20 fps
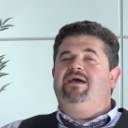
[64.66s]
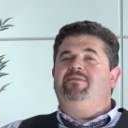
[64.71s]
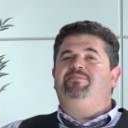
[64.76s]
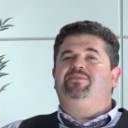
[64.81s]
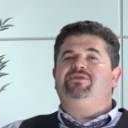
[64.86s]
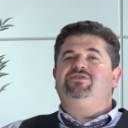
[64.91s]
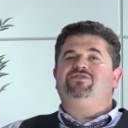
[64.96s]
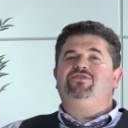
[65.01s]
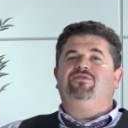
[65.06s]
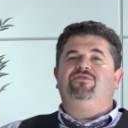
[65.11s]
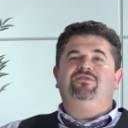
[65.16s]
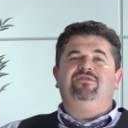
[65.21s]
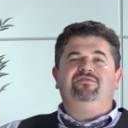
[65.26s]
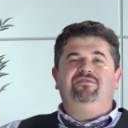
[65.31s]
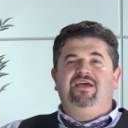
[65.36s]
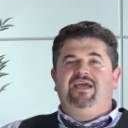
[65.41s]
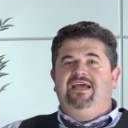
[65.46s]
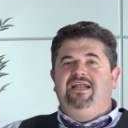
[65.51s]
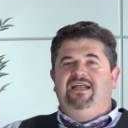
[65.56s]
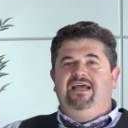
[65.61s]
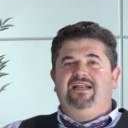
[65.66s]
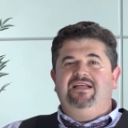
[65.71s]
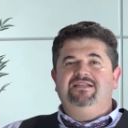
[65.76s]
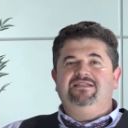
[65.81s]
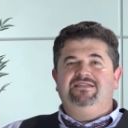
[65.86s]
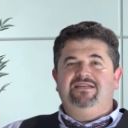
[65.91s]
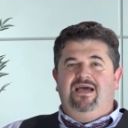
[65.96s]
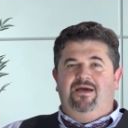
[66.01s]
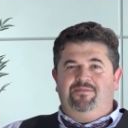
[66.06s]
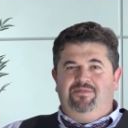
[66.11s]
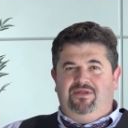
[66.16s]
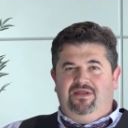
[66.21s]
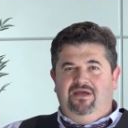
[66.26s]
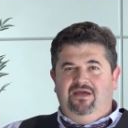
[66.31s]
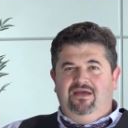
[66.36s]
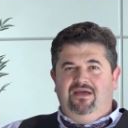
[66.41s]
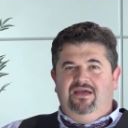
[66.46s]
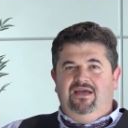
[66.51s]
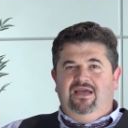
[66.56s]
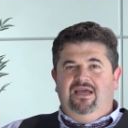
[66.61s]
episode of ANN in Depth
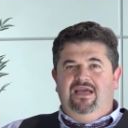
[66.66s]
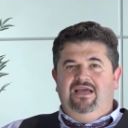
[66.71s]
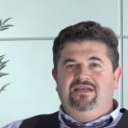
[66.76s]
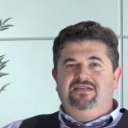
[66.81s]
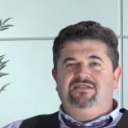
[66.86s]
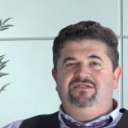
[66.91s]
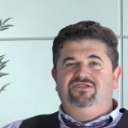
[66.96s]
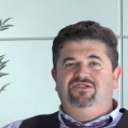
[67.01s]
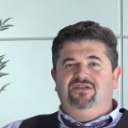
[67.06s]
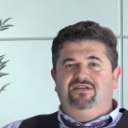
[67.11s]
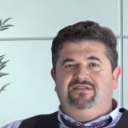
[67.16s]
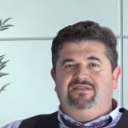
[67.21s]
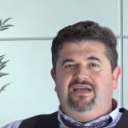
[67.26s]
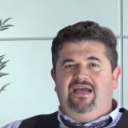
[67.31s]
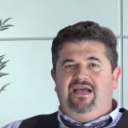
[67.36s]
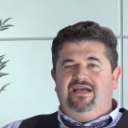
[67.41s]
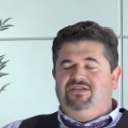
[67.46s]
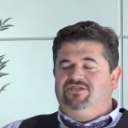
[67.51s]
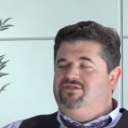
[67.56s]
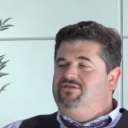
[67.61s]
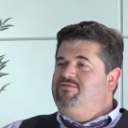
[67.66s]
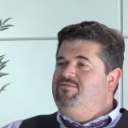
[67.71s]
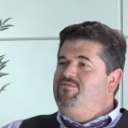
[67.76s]
is Jitesh.